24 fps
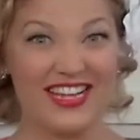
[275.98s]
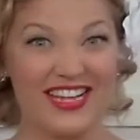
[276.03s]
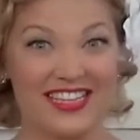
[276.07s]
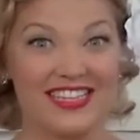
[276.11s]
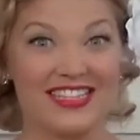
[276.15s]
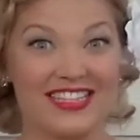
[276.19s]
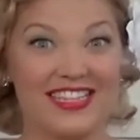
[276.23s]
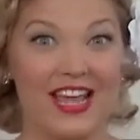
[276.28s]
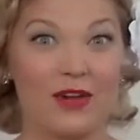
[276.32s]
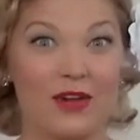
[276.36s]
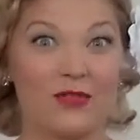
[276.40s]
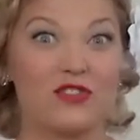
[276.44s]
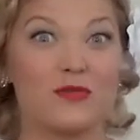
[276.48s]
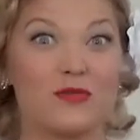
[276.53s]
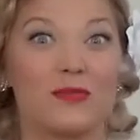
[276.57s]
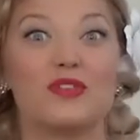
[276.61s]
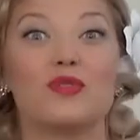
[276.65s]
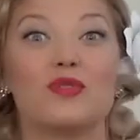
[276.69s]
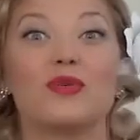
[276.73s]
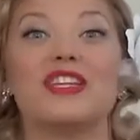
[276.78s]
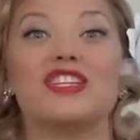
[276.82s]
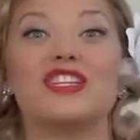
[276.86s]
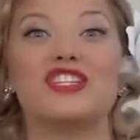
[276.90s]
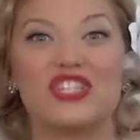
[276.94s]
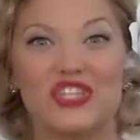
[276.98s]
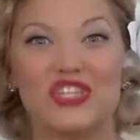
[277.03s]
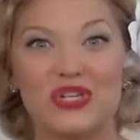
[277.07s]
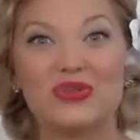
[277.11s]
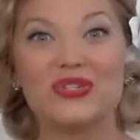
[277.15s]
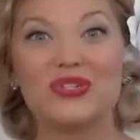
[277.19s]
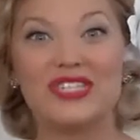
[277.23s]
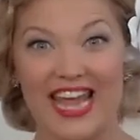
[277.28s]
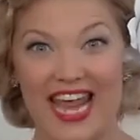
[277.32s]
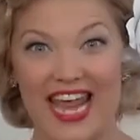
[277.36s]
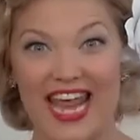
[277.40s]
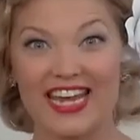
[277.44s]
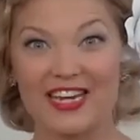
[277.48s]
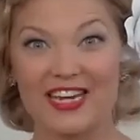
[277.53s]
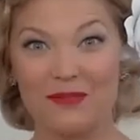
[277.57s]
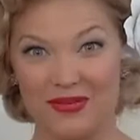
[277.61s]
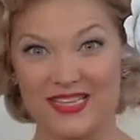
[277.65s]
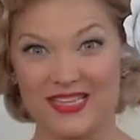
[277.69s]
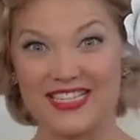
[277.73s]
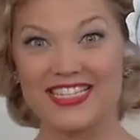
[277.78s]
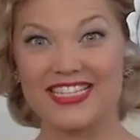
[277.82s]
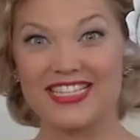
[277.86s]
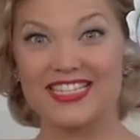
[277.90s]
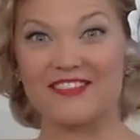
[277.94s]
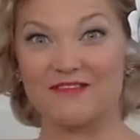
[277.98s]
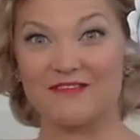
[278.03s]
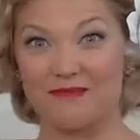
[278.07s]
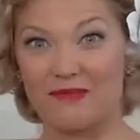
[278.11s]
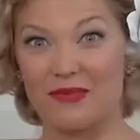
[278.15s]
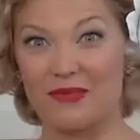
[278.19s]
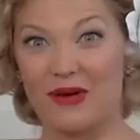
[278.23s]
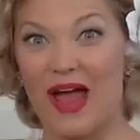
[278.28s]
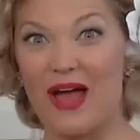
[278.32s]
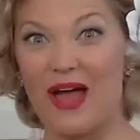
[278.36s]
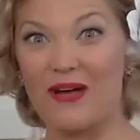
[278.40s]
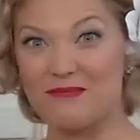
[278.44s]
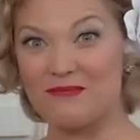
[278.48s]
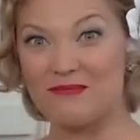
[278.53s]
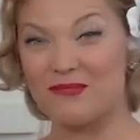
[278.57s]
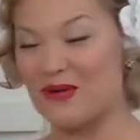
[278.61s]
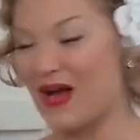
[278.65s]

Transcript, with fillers: and sandwiched between two tanned pieces of brown